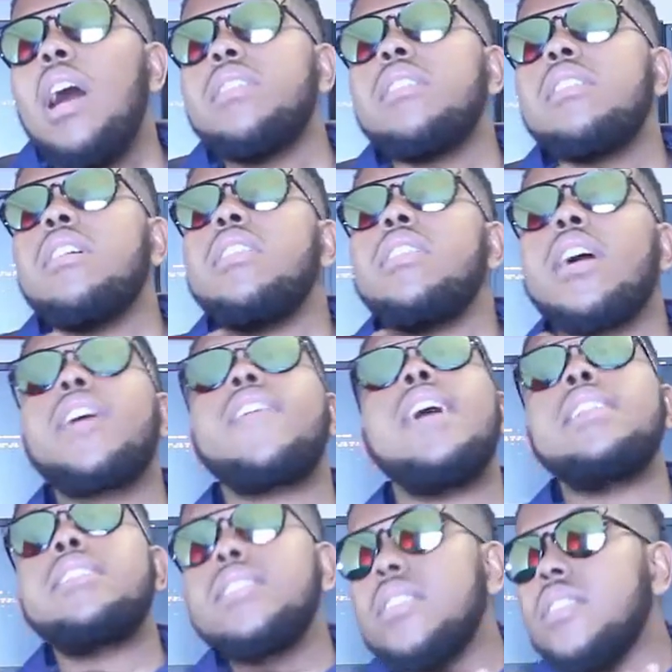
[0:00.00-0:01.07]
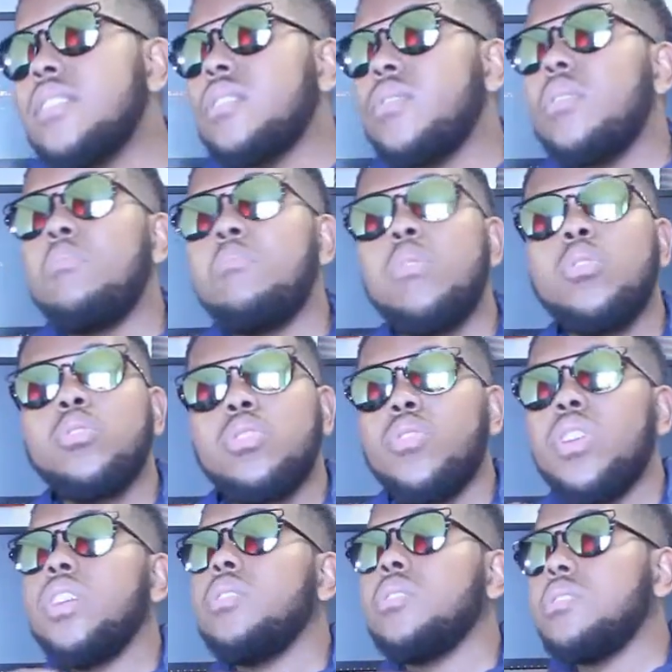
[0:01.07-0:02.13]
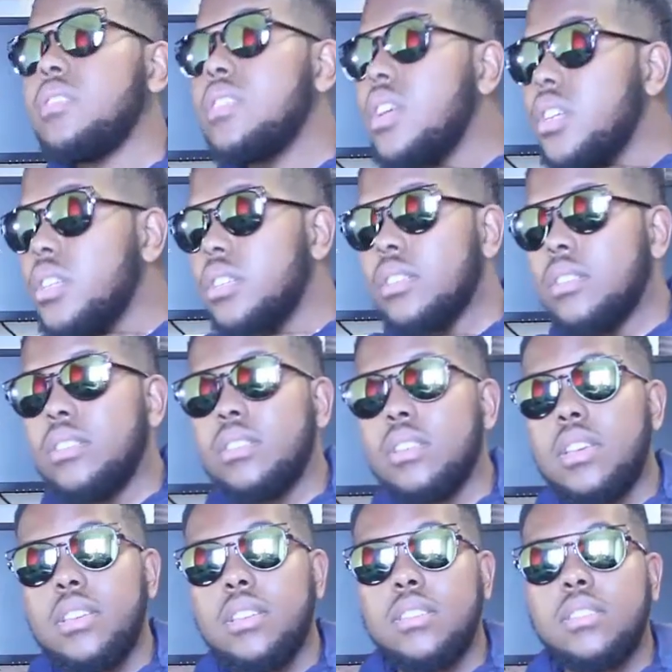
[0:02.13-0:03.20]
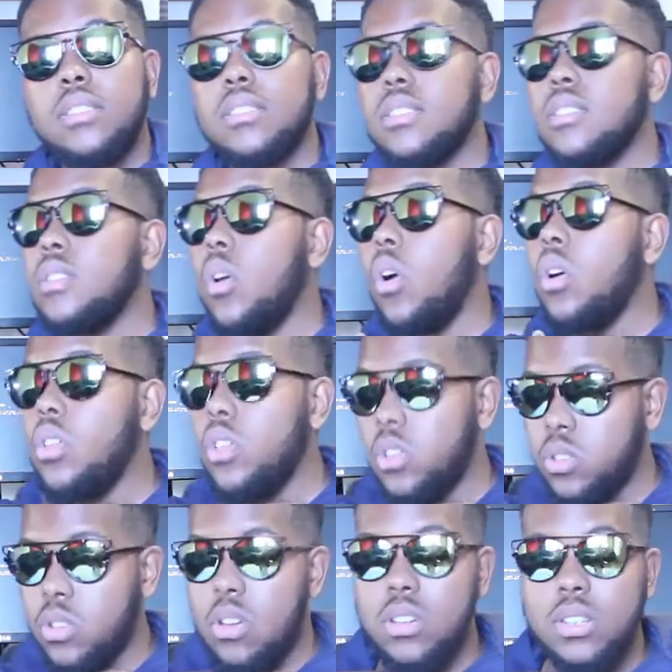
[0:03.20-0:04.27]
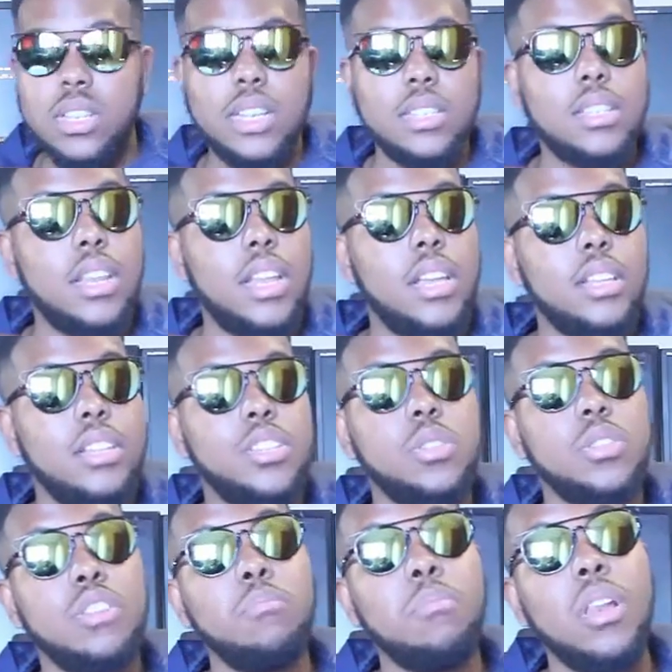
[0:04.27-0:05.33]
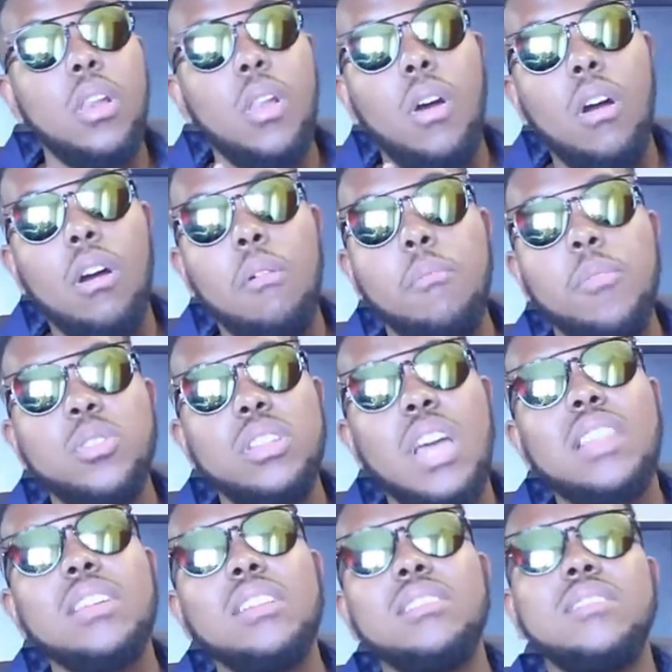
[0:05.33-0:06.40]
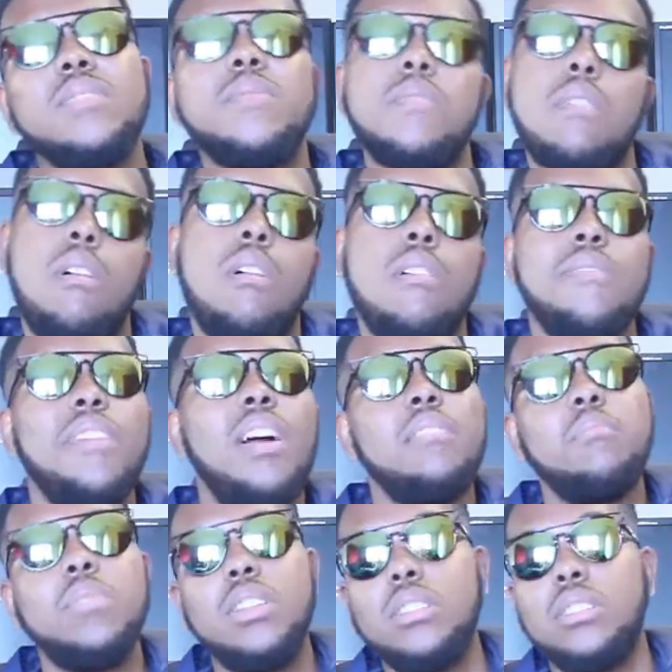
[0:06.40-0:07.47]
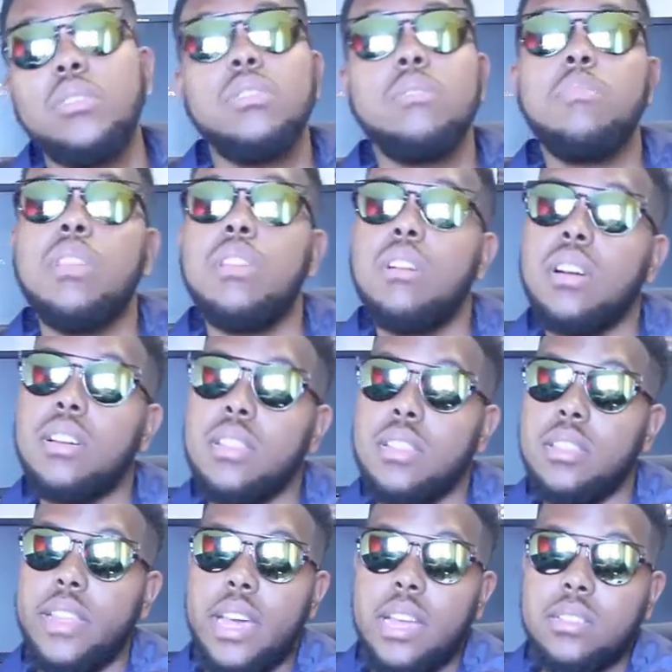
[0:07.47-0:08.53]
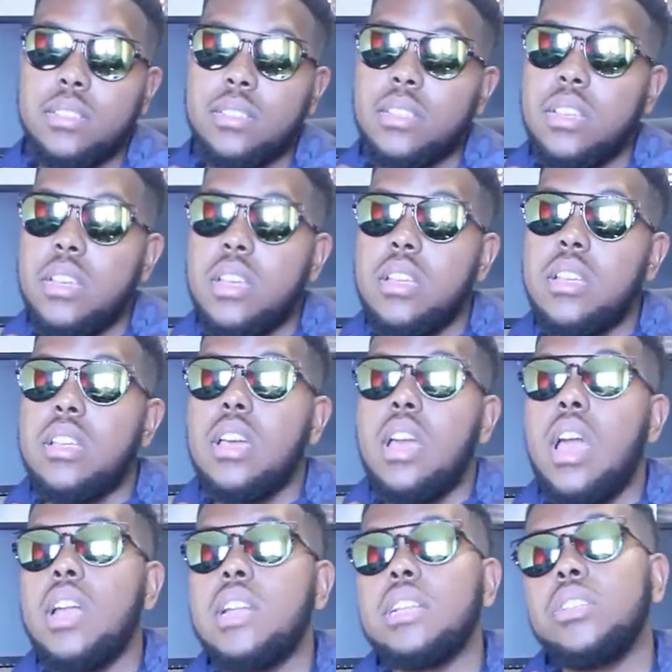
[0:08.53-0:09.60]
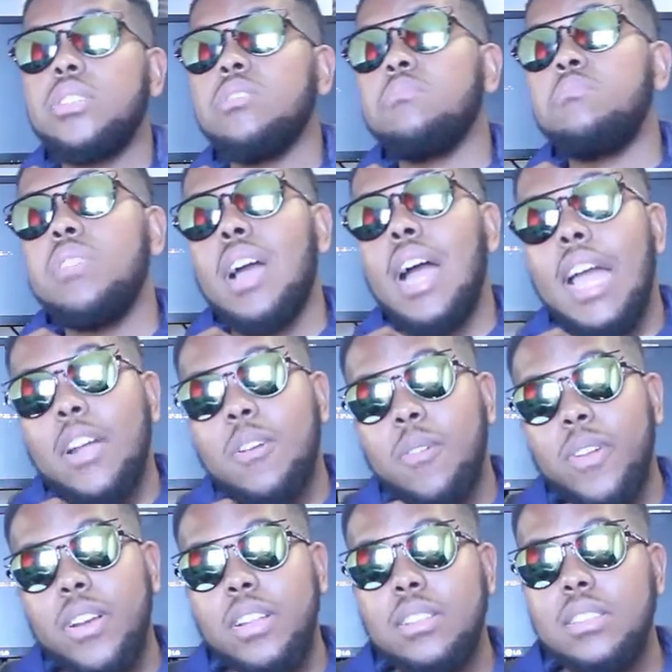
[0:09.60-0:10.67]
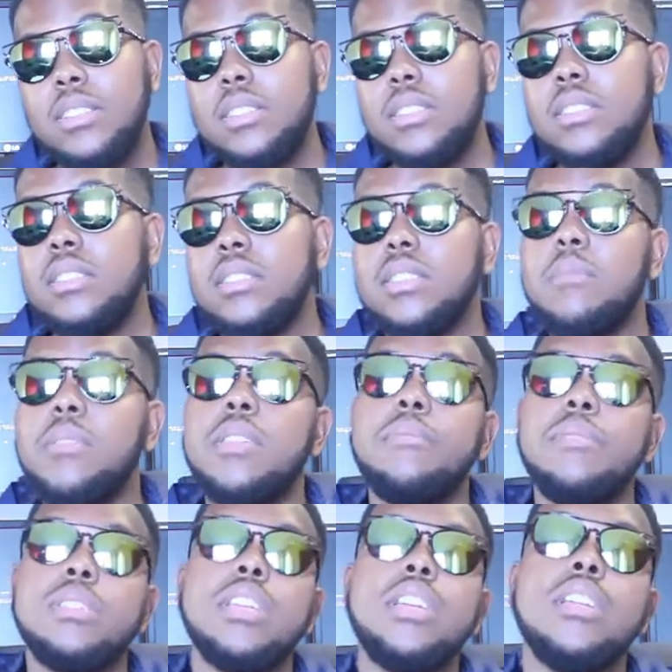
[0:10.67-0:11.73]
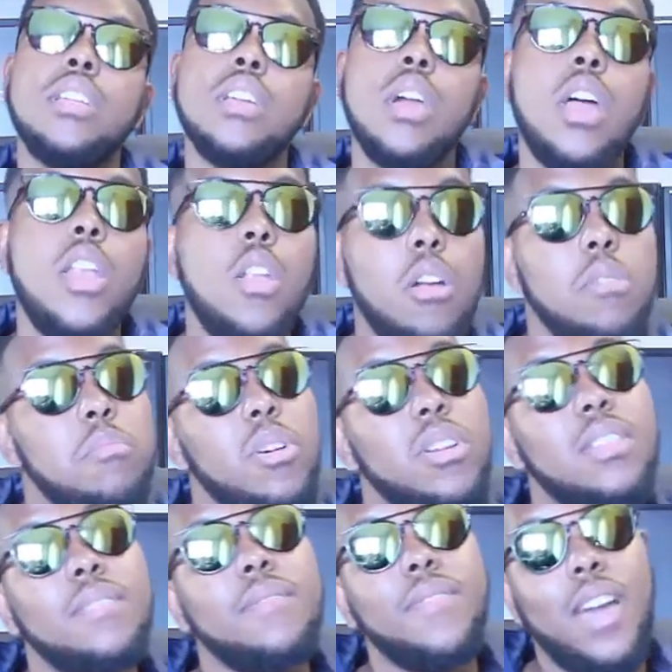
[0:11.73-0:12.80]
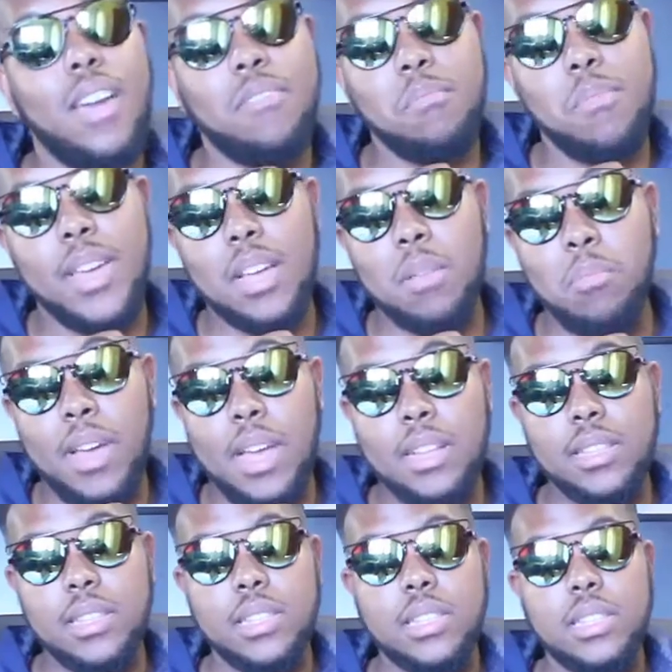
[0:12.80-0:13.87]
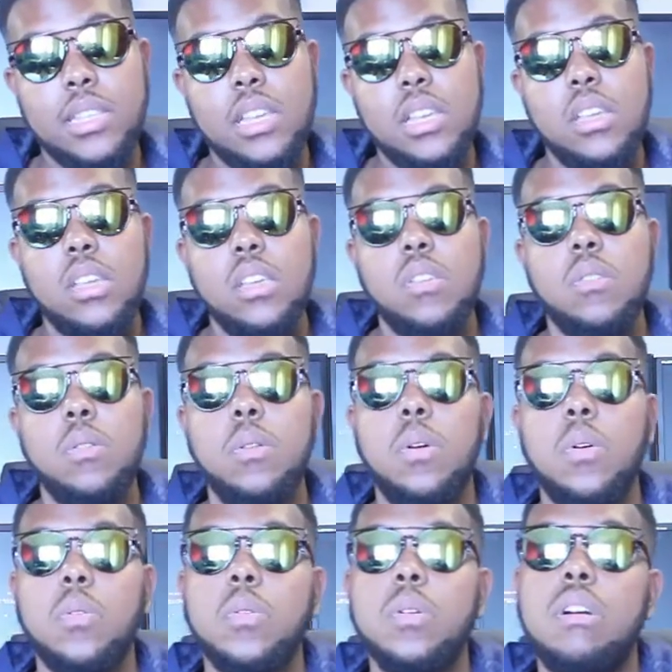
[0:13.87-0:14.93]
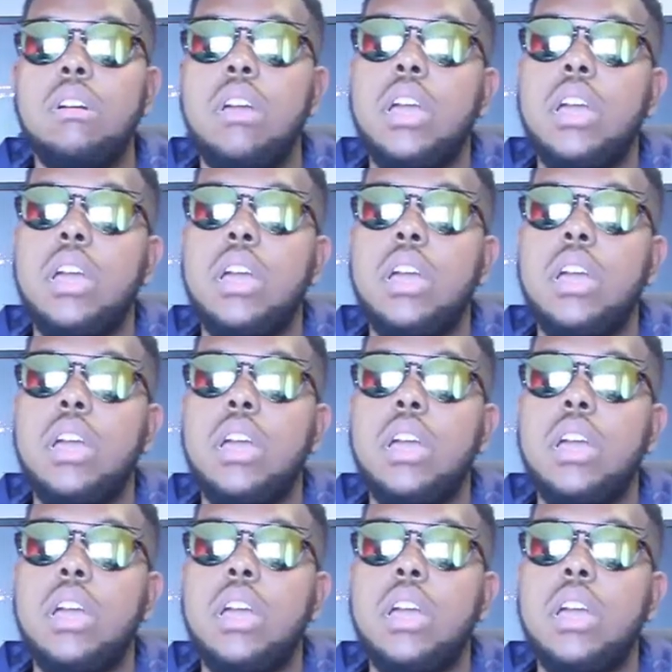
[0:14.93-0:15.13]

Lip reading: I think the criteria for most radio stations is your song shouldn't be long. I think it's 4 or 5 minutes, shouldn't be longer than that. And it should be high quality. Some of them they say not more than 5 megabytes, you know.